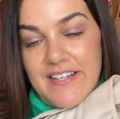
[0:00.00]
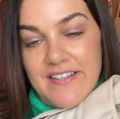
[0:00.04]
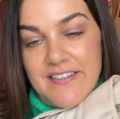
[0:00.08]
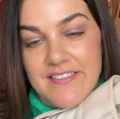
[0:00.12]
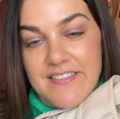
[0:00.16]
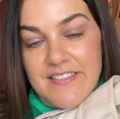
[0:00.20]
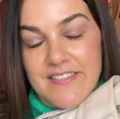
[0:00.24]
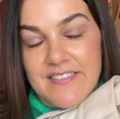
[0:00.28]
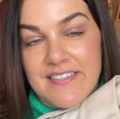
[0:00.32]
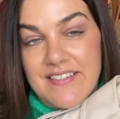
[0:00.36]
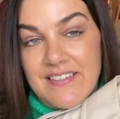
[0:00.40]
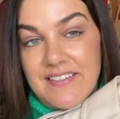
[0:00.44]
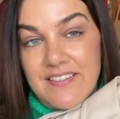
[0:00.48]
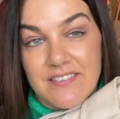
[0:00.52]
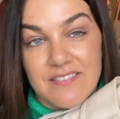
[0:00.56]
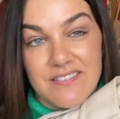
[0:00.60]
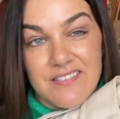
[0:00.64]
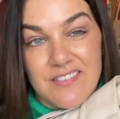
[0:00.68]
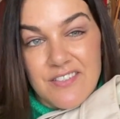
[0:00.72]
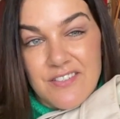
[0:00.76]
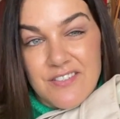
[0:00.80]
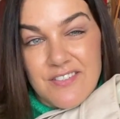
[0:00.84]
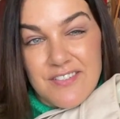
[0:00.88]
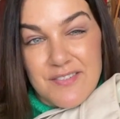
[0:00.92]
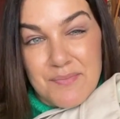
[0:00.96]
It's just a little
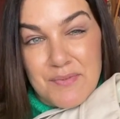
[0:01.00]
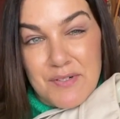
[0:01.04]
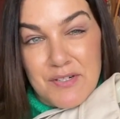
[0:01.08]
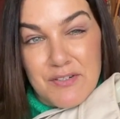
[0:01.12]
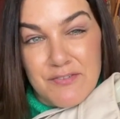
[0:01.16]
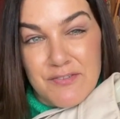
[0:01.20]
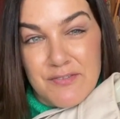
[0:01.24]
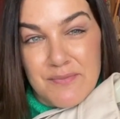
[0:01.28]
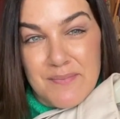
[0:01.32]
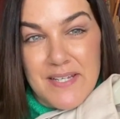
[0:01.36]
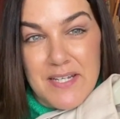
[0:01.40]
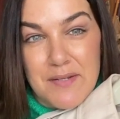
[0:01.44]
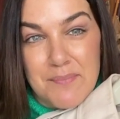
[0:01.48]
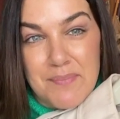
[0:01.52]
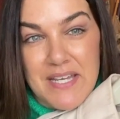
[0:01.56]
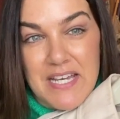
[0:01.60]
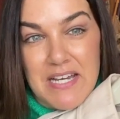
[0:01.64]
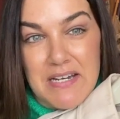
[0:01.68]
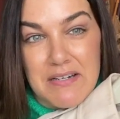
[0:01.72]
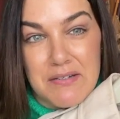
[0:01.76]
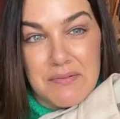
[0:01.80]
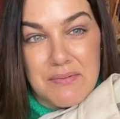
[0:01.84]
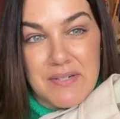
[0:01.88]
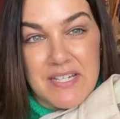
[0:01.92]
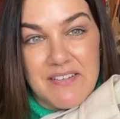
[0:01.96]
too small for me to be
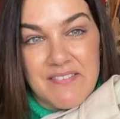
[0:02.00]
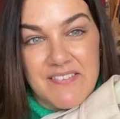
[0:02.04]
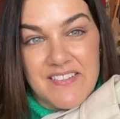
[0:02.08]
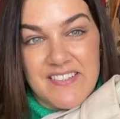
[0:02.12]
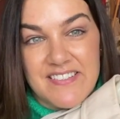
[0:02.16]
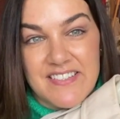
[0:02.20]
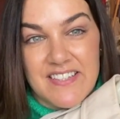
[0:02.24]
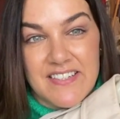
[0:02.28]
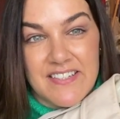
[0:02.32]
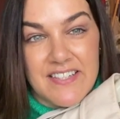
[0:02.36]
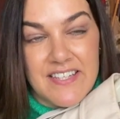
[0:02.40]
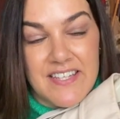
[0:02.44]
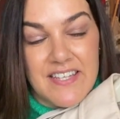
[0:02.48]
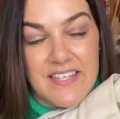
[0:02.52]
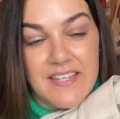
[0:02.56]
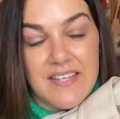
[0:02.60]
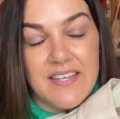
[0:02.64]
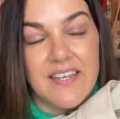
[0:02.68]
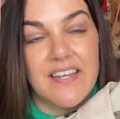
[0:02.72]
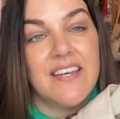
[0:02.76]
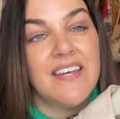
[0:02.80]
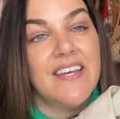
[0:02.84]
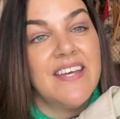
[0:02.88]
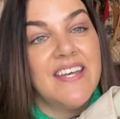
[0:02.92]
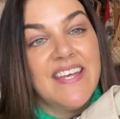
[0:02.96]
able to wear with
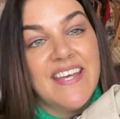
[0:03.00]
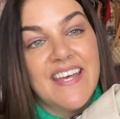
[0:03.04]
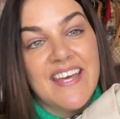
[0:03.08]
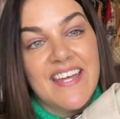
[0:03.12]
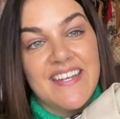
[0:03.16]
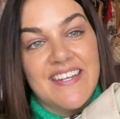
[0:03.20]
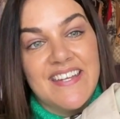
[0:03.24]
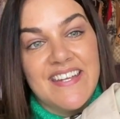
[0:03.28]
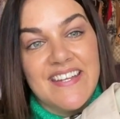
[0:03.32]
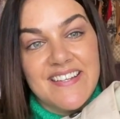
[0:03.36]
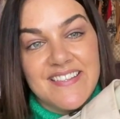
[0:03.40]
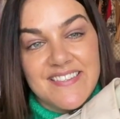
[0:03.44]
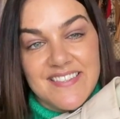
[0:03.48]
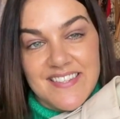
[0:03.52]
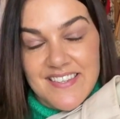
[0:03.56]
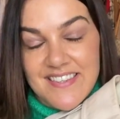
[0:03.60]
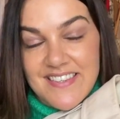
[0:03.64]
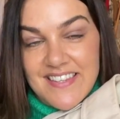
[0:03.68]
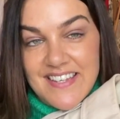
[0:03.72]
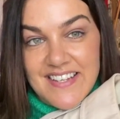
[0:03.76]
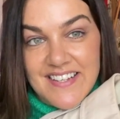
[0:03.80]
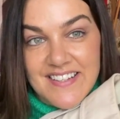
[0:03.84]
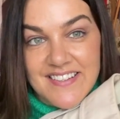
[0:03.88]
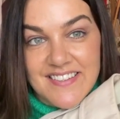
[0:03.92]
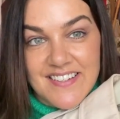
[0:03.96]
chunky knits and
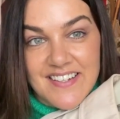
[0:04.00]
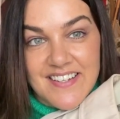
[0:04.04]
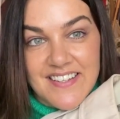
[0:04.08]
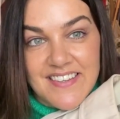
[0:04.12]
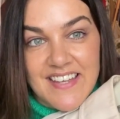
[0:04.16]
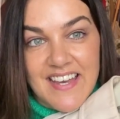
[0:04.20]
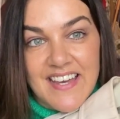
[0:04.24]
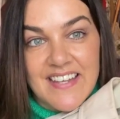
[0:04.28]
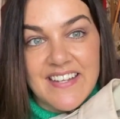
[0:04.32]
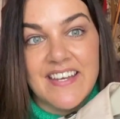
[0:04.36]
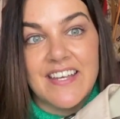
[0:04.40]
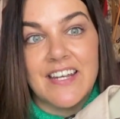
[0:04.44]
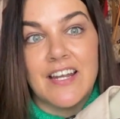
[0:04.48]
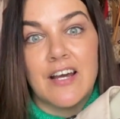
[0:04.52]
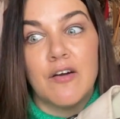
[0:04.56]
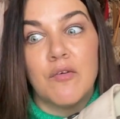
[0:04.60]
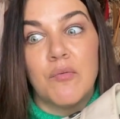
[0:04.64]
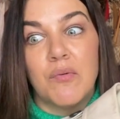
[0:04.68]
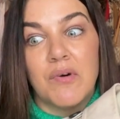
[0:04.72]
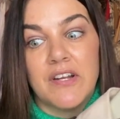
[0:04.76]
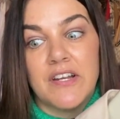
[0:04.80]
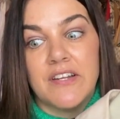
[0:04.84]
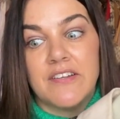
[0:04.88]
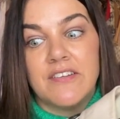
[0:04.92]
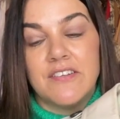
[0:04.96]
things like that, and I
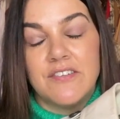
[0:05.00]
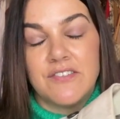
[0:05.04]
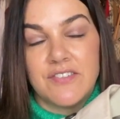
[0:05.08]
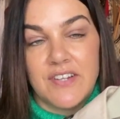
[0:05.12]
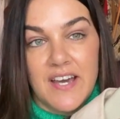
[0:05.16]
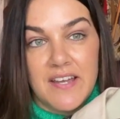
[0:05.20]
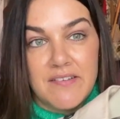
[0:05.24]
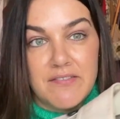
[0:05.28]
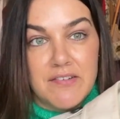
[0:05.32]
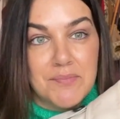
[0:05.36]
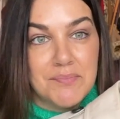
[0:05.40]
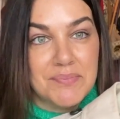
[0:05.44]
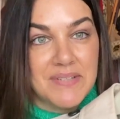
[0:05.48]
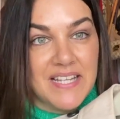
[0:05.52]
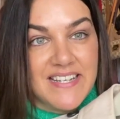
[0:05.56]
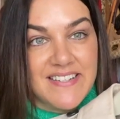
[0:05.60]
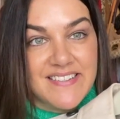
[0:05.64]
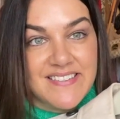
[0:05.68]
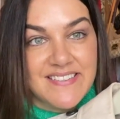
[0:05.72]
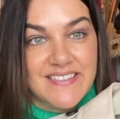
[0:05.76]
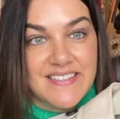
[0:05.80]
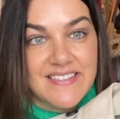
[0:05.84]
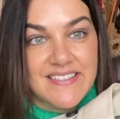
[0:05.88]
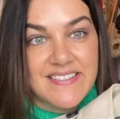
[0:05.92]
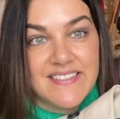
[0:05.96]
wanted to try and
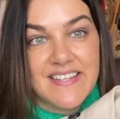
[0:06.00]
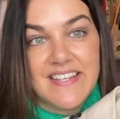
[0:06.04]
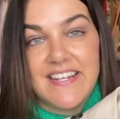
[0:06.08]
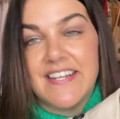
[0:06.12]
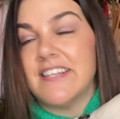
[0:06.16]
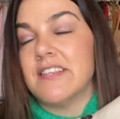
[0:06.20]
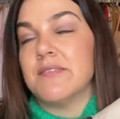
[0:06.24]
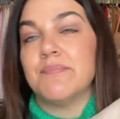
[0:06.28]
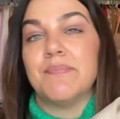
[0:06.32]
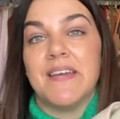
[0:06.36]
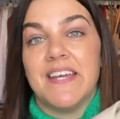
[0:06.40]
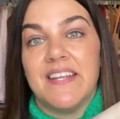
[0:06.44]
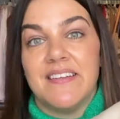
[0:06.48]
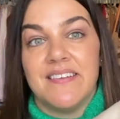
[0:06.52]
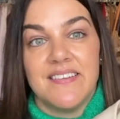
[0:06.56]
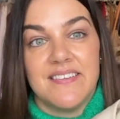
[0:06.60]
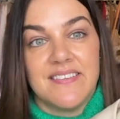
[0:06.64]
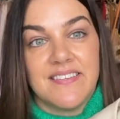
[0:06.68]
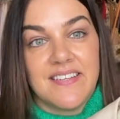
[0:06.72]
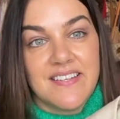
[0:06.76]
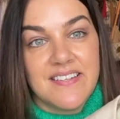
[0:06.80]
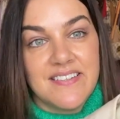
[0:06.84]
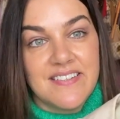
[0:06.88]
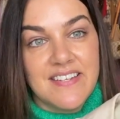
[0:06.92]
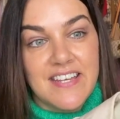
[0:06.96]
replace this, and it's been
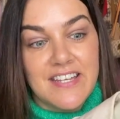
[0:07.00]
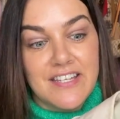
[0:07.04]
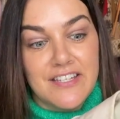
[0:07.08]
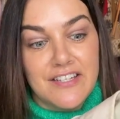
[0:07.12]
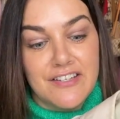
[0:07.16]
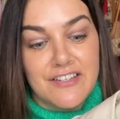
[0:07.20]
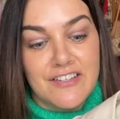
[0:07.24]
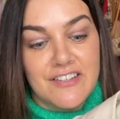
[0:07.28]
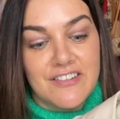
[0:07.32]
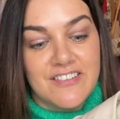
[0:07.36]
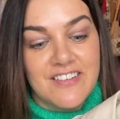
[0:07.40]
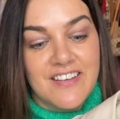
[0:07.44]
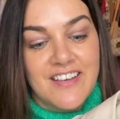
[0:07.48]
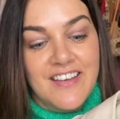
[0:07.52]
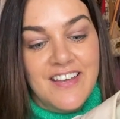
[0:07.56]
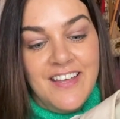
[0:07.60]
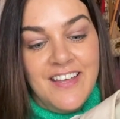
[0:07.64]
discontinued.